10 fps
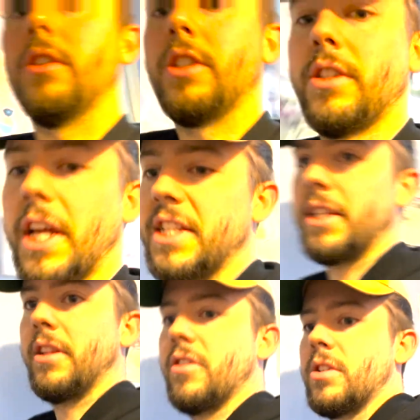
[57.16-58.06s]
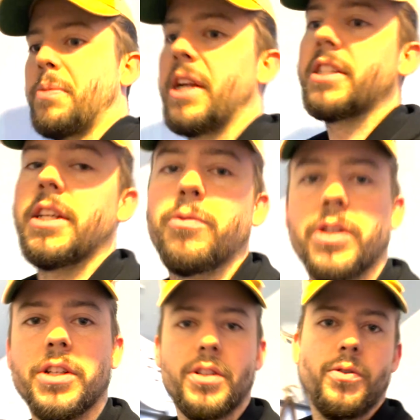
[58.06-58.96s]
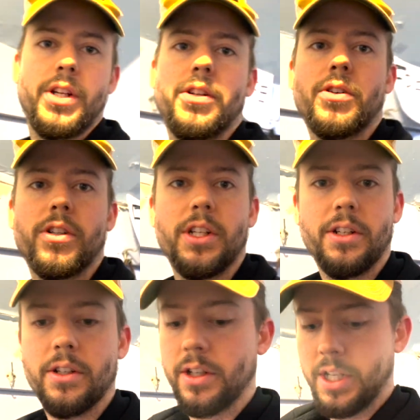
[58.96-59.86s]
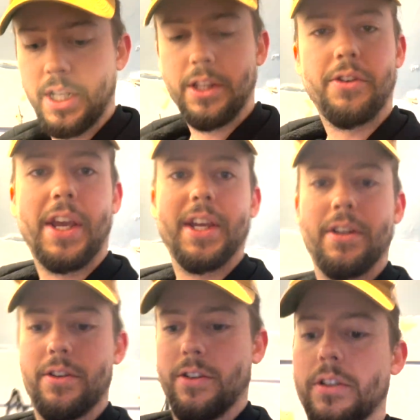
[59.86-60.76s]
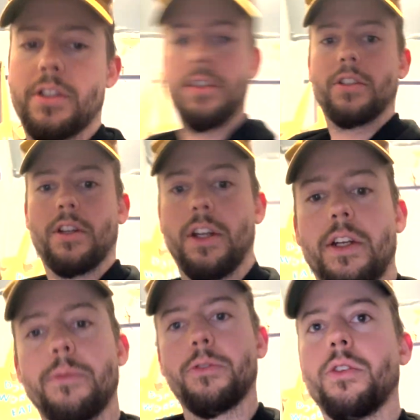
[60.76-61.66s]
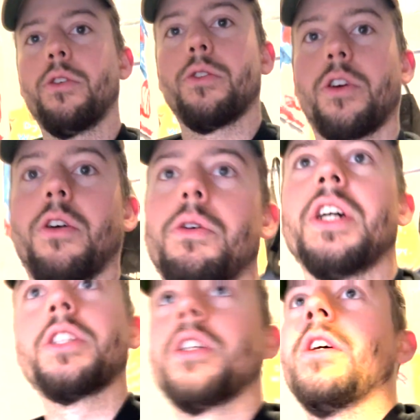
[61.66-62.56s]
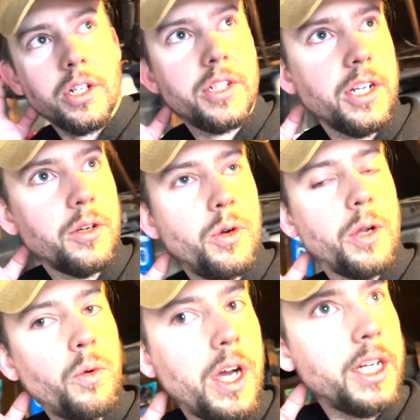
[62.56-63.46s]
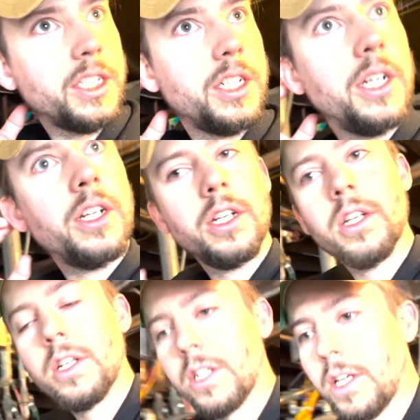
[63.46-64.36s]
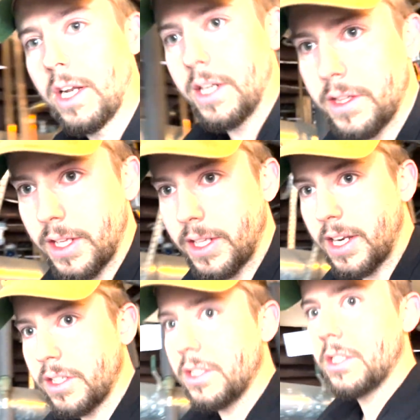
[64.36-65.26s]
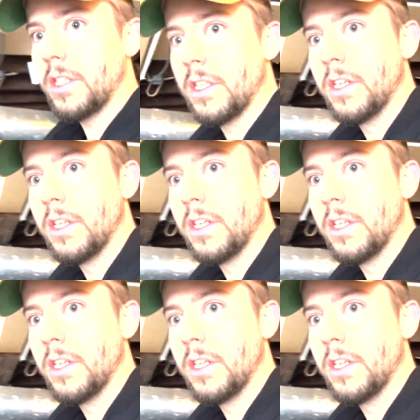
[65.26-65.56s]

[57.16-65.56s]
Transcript: you just like see little spots that you want to zone in on and you can't or else you're just going to end up doing a whole car wash. Did a quick wash, get anything that I could,